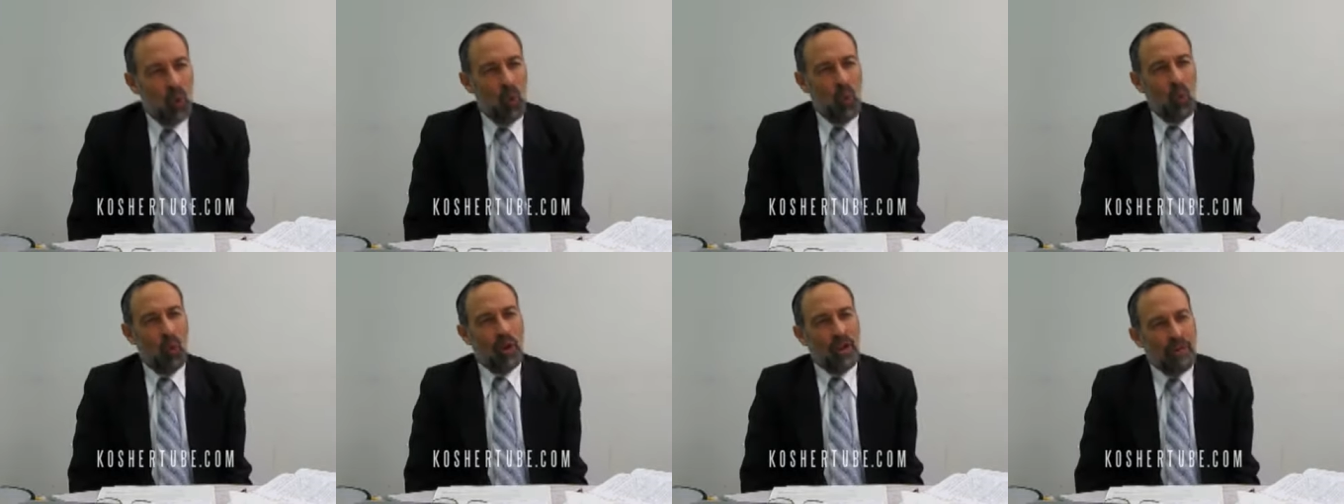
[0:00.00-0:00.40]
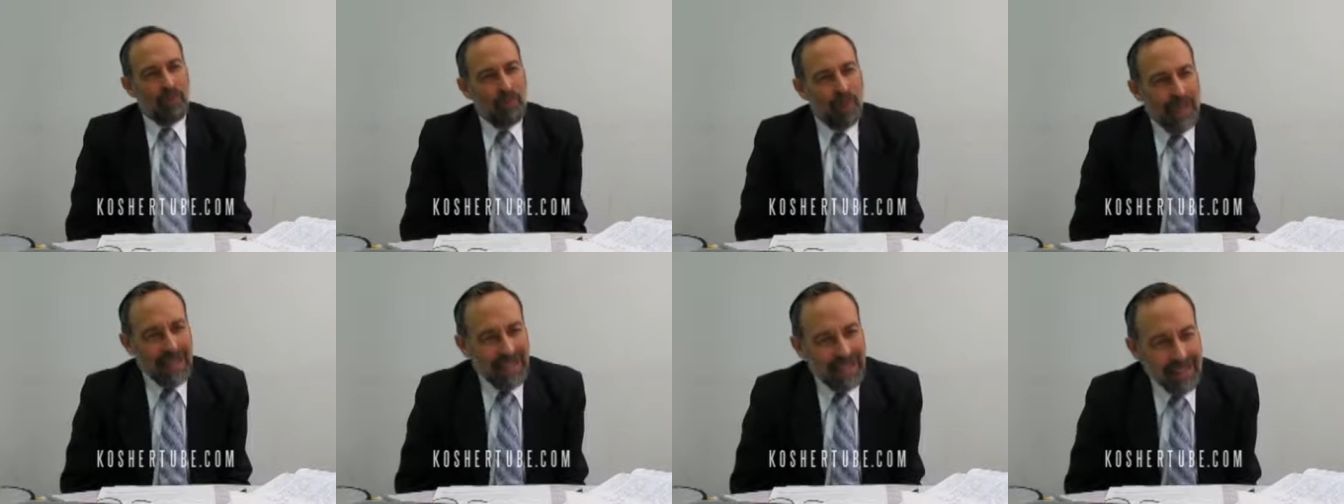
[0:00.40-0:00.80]
would have
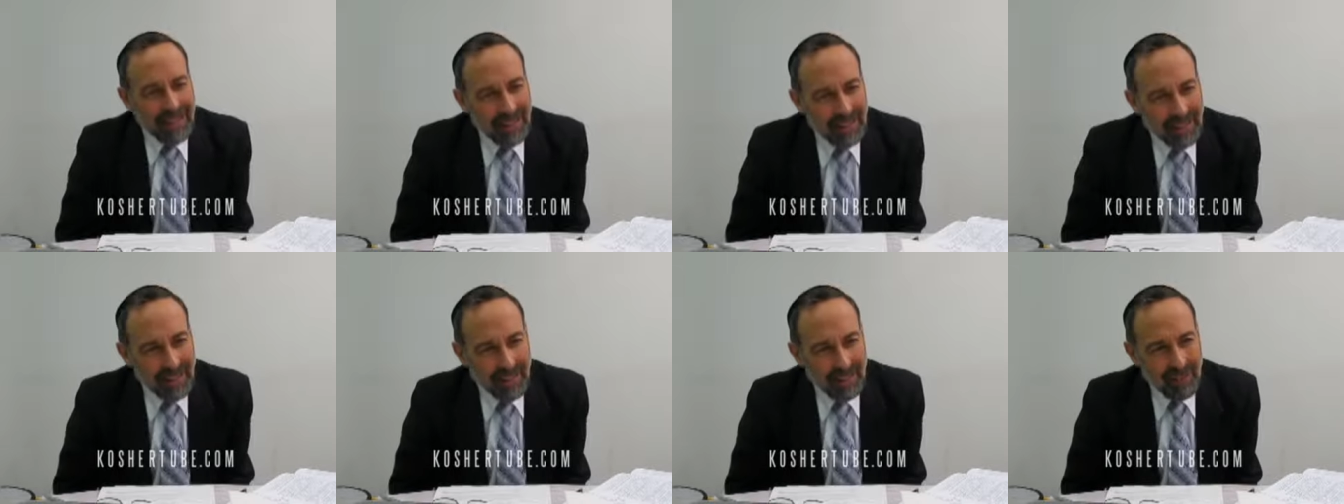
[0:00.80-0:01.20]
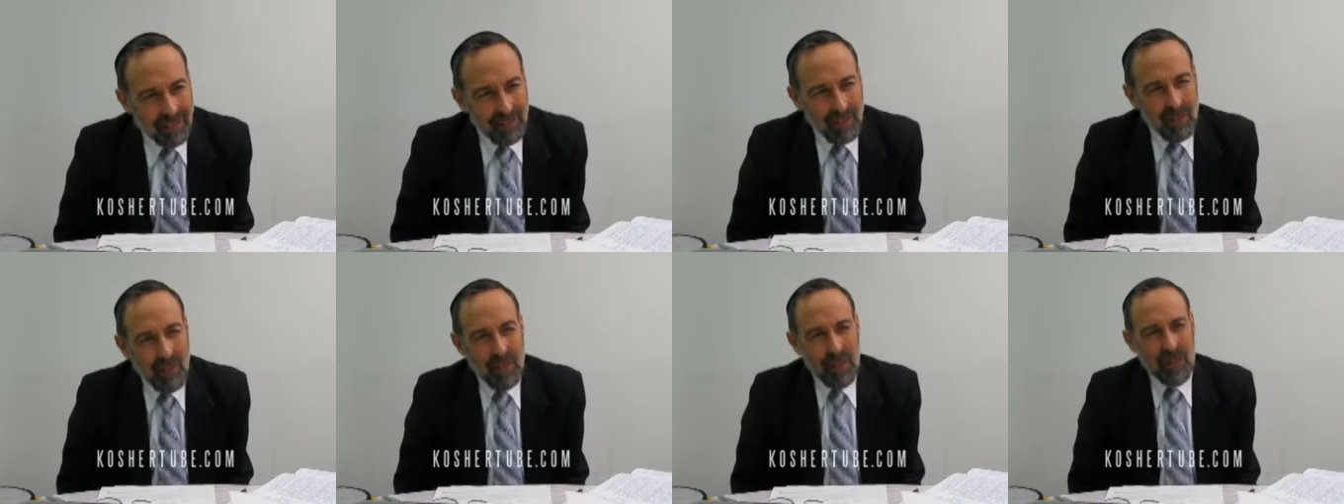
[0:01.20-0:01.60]
been
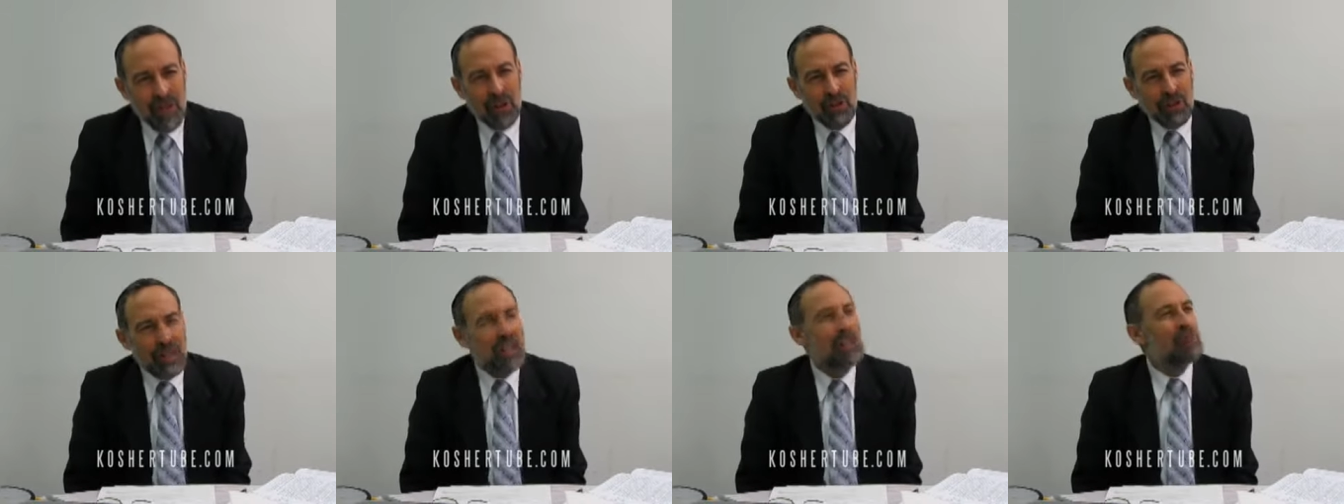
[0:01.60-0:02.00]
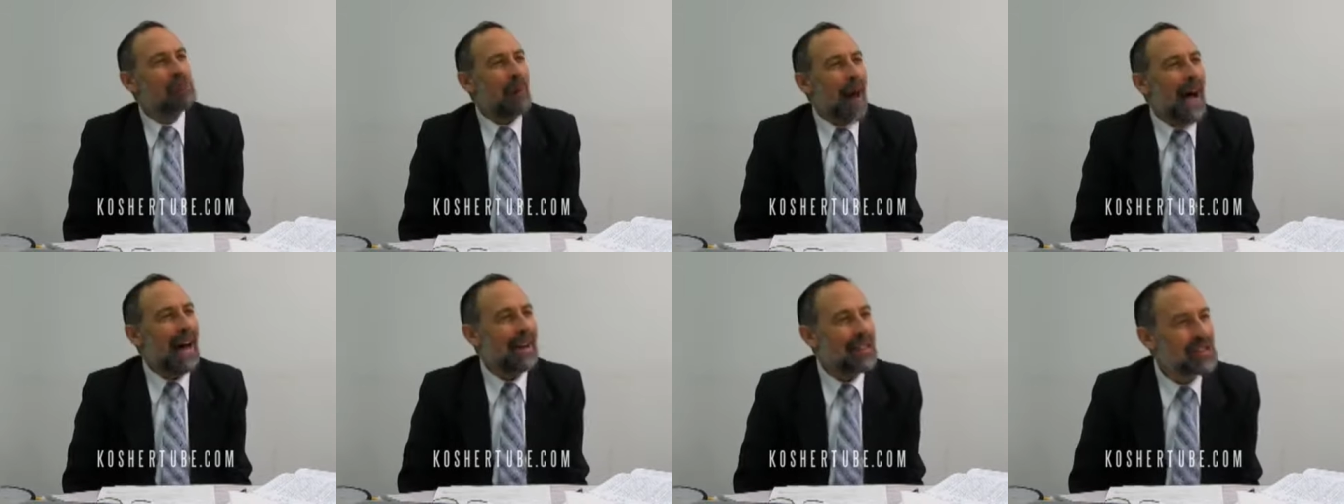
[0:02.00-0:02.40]
the
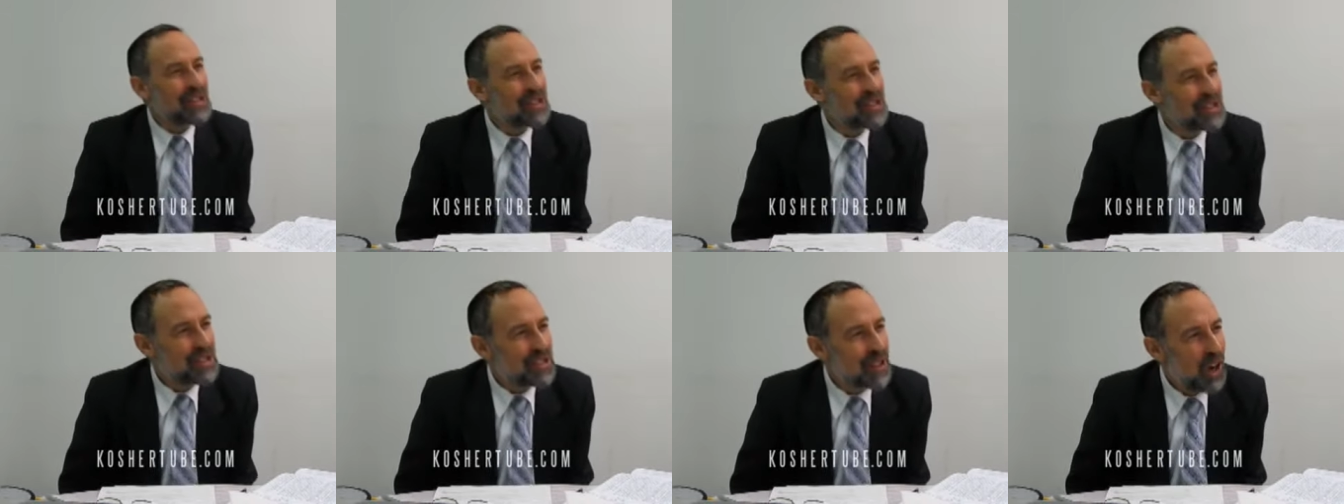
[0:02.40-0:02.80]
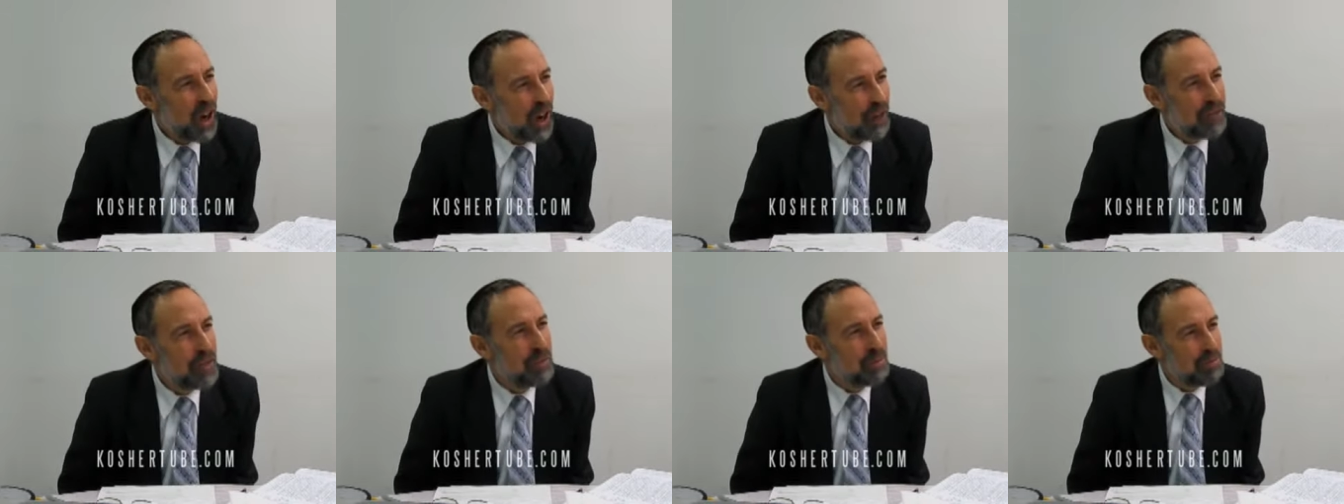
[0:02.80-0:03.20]
response
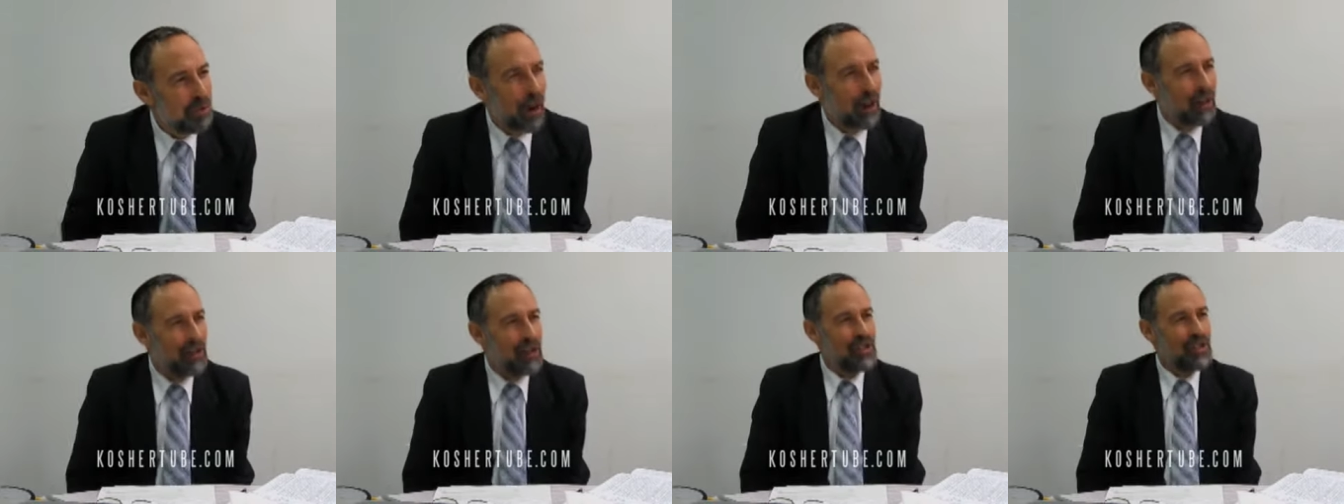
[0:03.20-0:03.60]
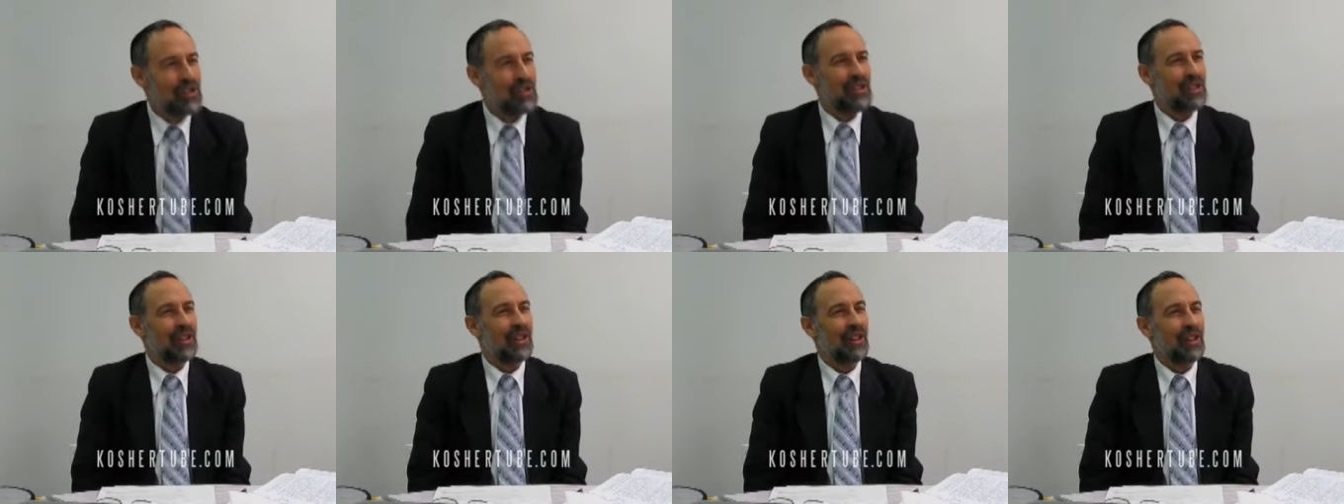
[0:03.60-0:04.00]
of the
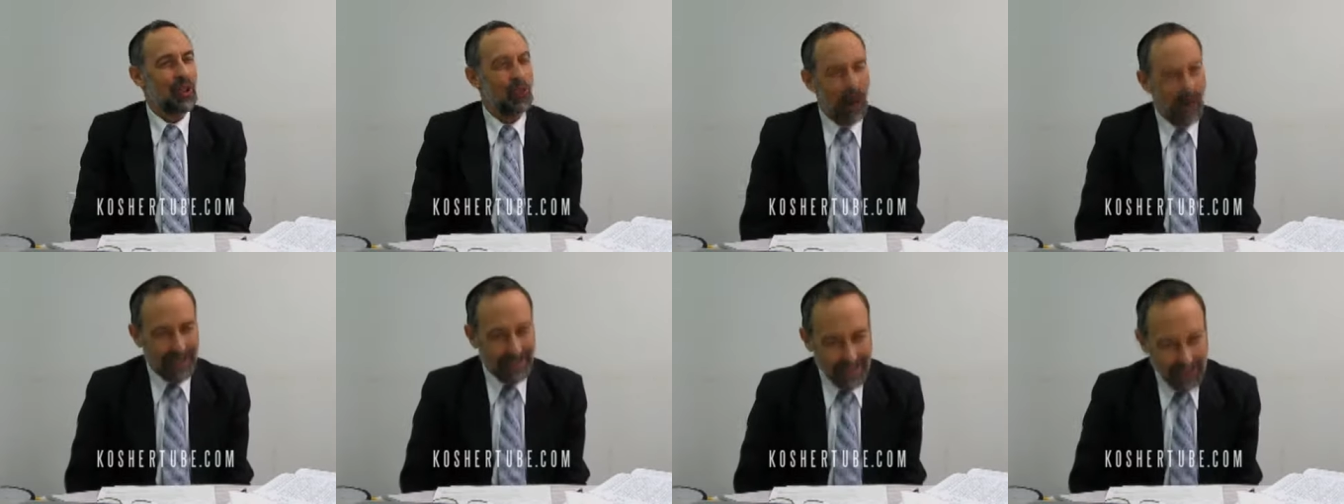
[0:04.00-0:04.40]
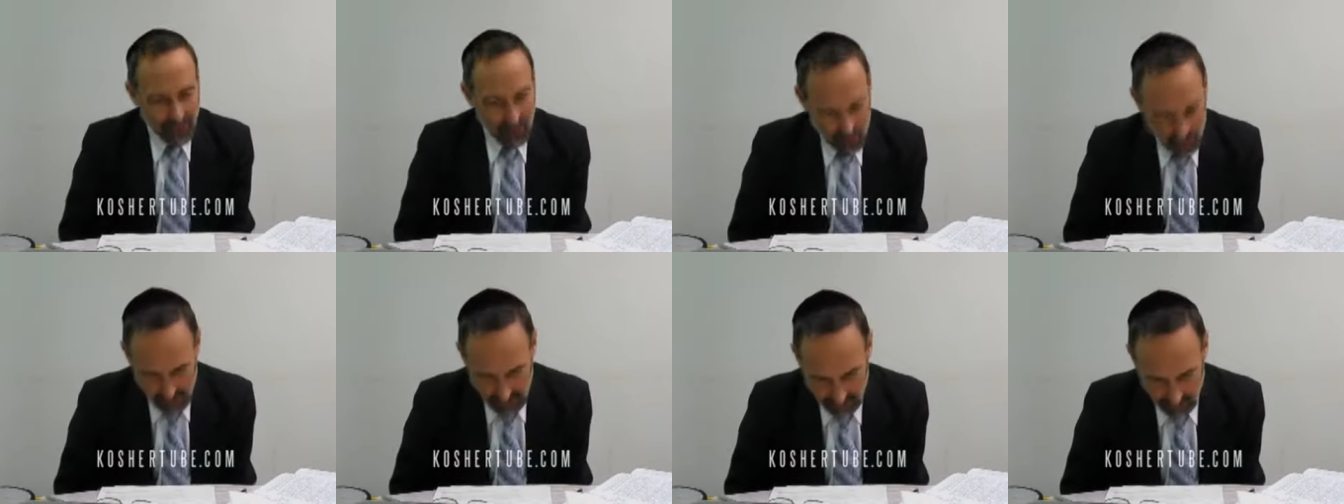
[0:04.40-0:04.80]
brothers to Ani
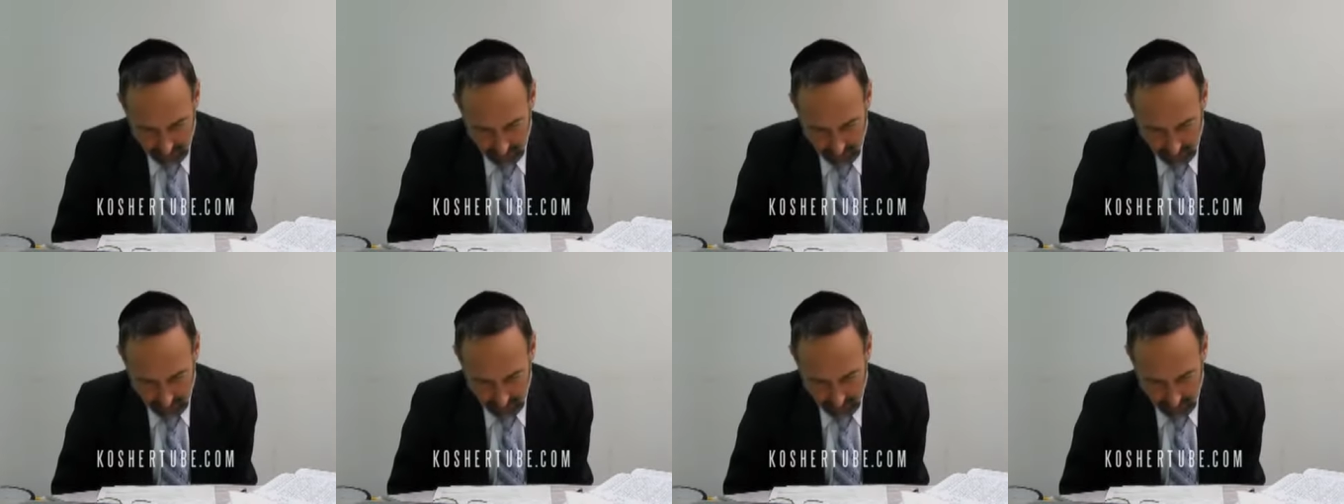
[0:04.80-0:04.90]
Yosef?